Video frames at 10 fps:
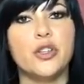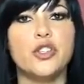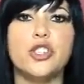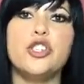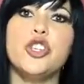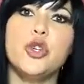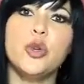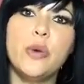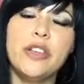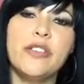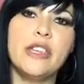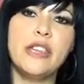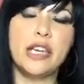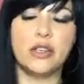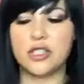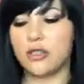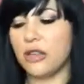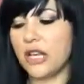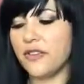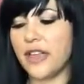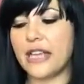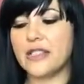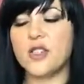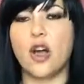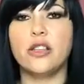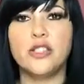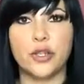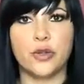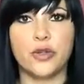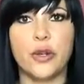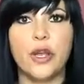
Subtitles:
to do within there? Do you love that solitude